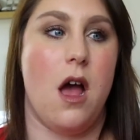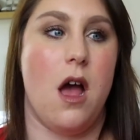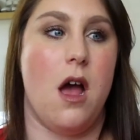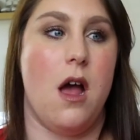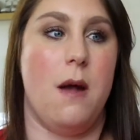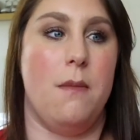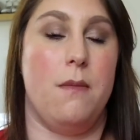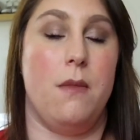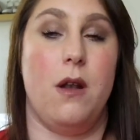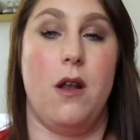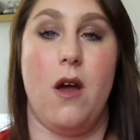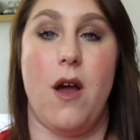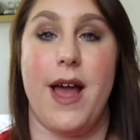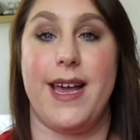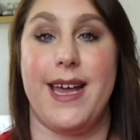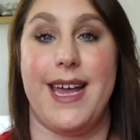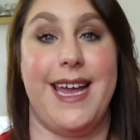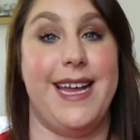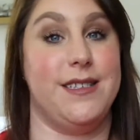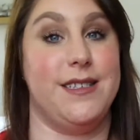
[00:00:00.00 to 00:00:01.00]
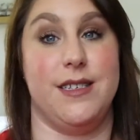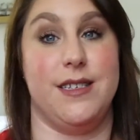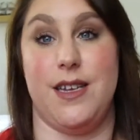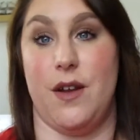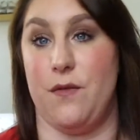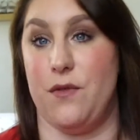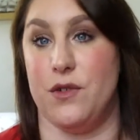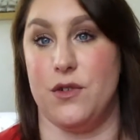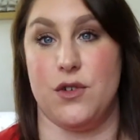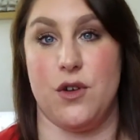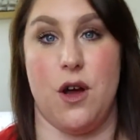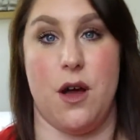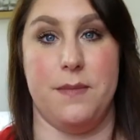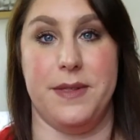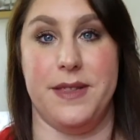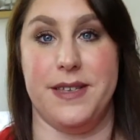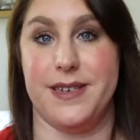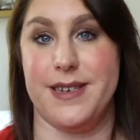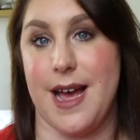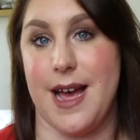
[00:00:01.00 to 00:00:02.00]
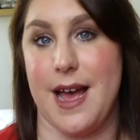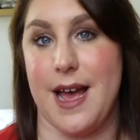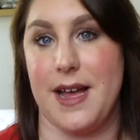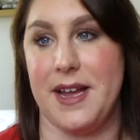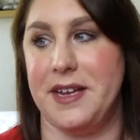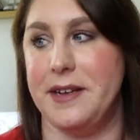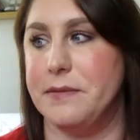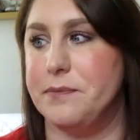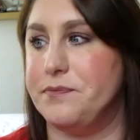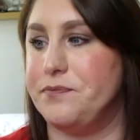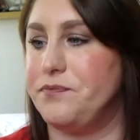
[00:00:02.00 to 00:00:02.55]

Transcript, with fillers: um, like it's a different time of the day.